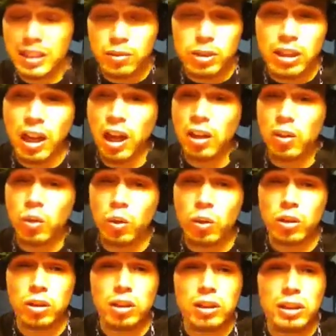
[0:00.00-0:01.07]
not
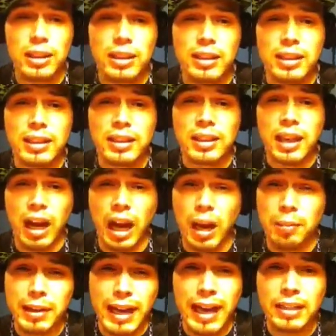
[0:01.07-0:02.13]
cool.
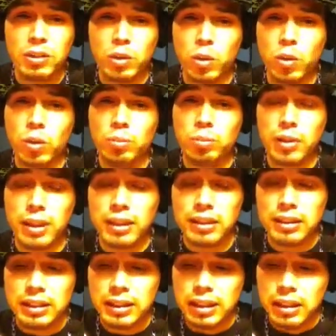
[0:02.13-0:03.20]
I'm an asshole, but
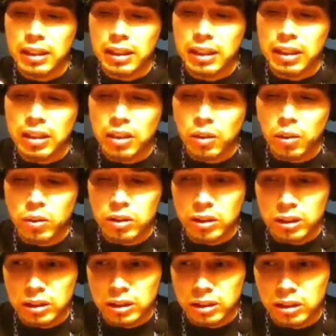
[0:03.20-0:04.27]

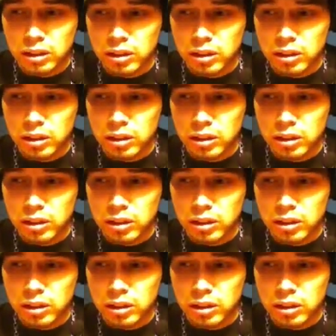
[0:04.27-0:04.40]
just